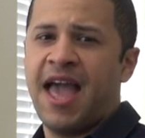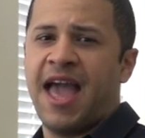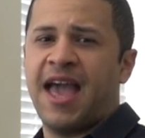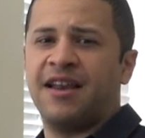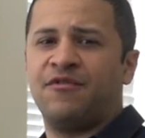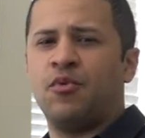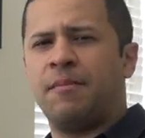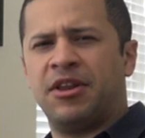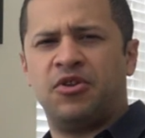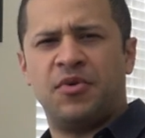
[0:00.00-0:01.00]
and if you want
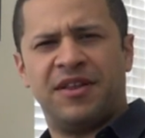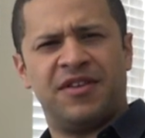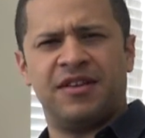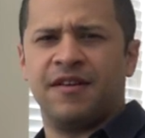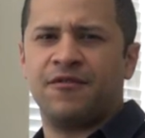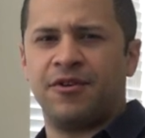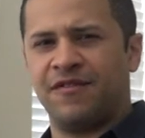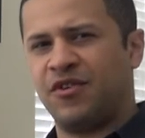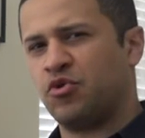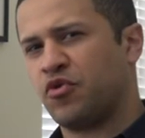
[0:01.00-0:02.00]
me to do anything different on
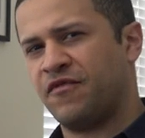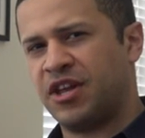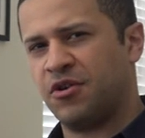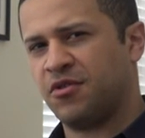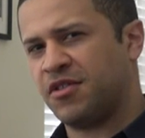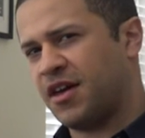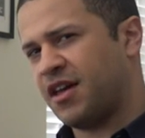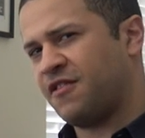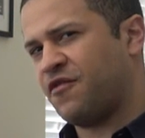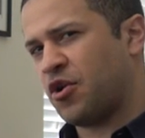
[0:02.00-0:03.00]
the future videos
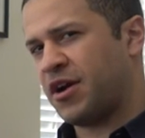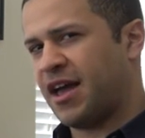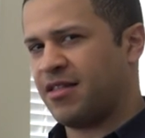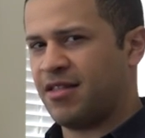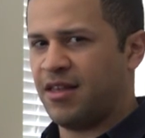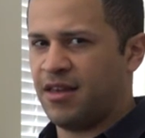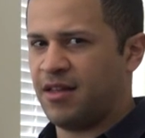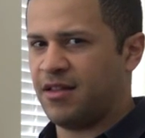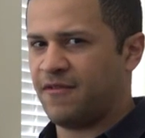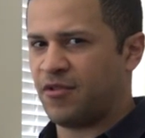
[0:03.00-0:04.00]
as far as
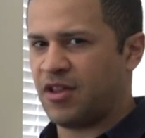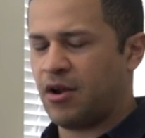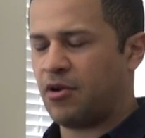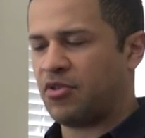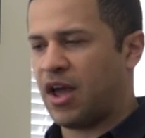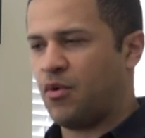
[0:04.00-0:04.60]
the different scenarios,